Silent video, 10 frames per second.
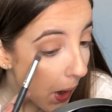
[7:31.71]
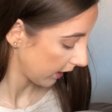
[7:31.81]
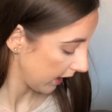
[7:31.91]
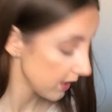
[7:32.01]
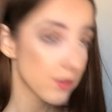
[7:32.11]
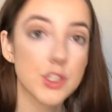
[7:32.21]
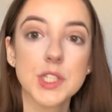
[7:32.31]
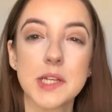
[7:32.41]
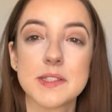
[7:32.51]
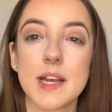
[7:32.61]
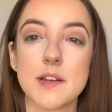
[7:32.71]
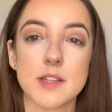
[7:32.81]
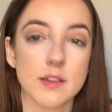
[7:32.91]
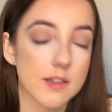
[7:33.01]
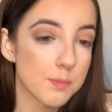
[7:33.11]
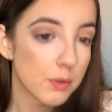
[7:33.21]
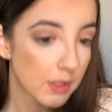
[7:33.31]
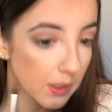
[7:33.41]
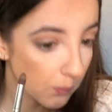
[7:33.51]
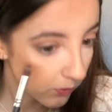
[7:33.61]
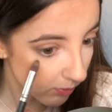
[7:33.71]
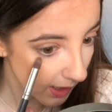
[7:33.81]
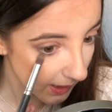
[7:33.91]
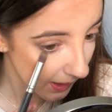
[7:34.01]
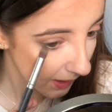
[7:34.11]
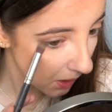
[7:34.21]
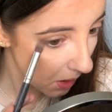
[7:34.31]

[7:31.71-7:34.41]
It's such a nice day outside. This morning it was raining.